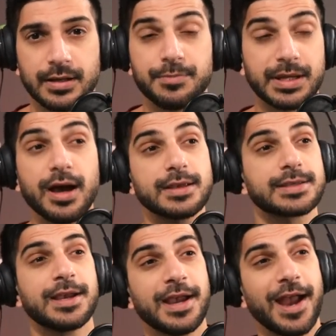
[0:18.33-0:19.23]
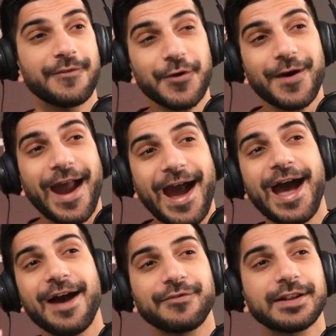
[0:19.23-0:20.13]
Because if you're a
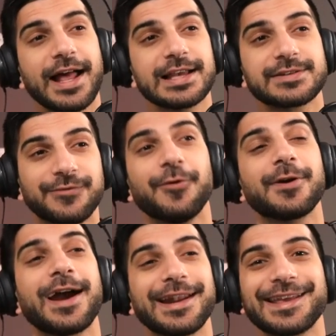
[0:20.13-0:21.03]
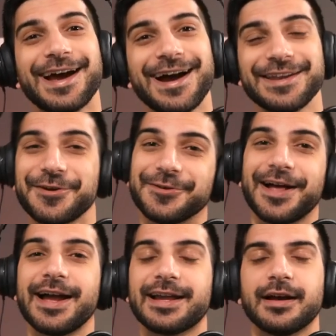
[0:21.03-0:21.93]
half glass full kind of guy, you're
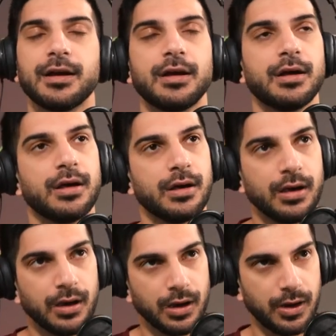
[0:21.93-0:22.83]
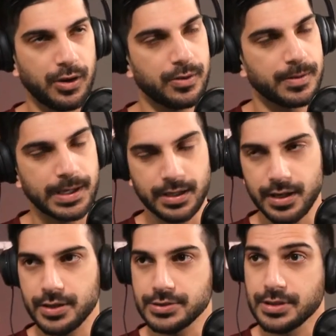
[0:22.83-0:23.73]
like, oh my
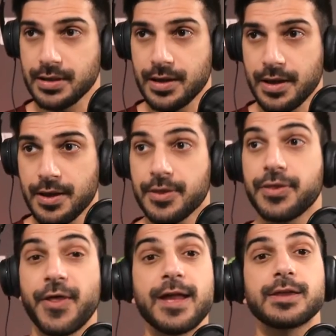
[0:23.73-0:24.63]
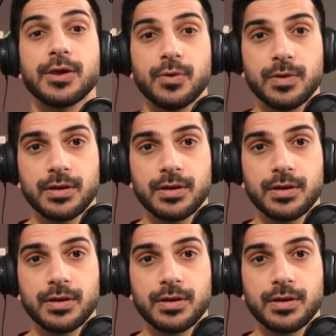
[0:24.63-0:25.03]
gosh, thank you.